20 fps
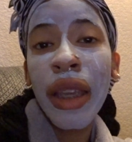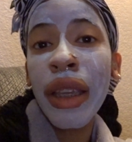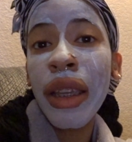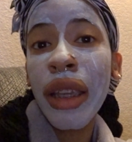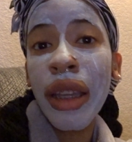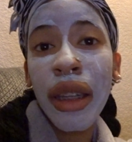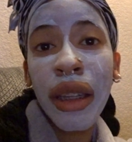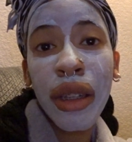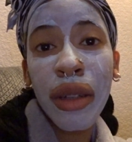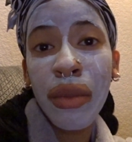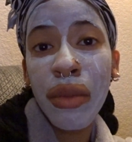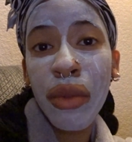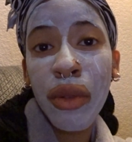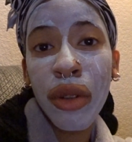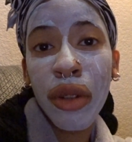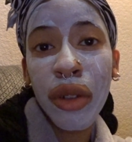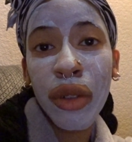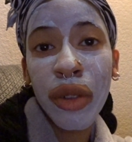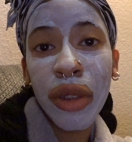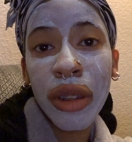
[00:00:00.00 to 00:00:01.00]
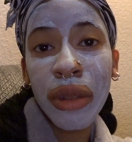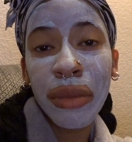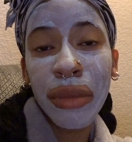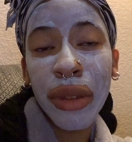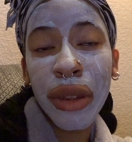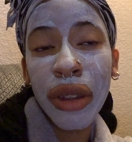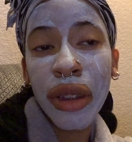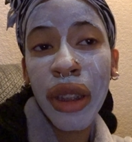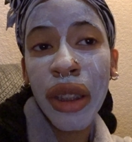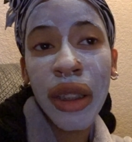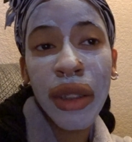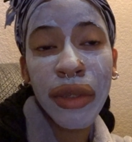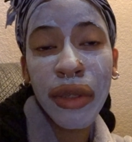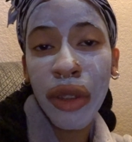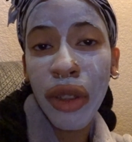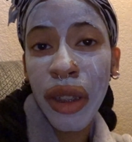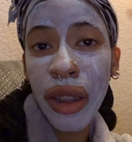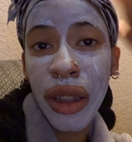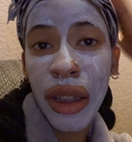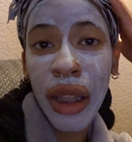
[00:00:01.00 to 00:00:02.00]
get any more Christmas
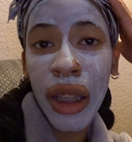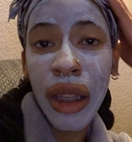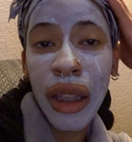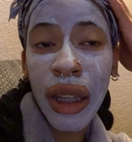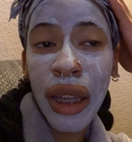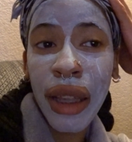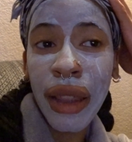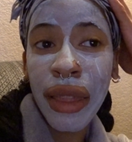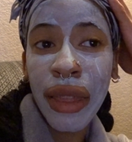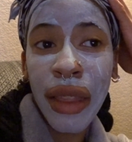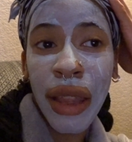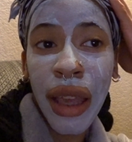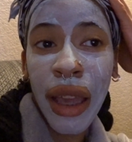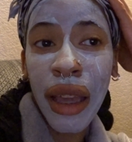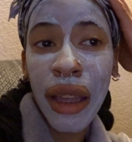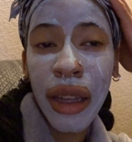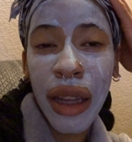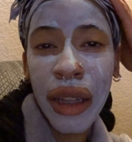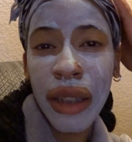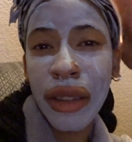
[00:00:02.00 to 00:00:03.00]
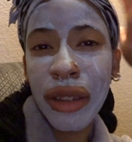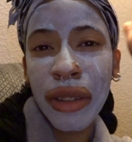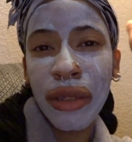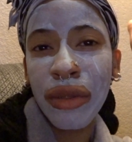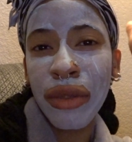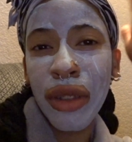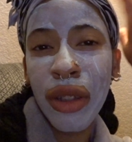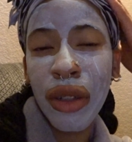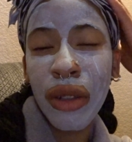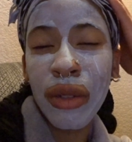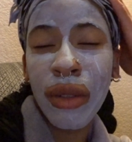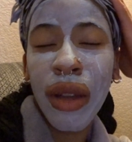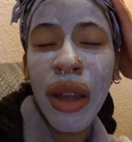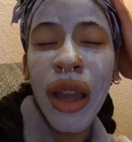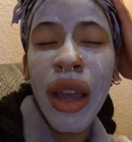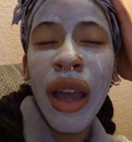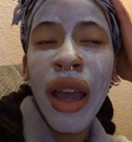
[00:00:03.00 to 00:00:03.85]
gifts or anything like that, like, you know,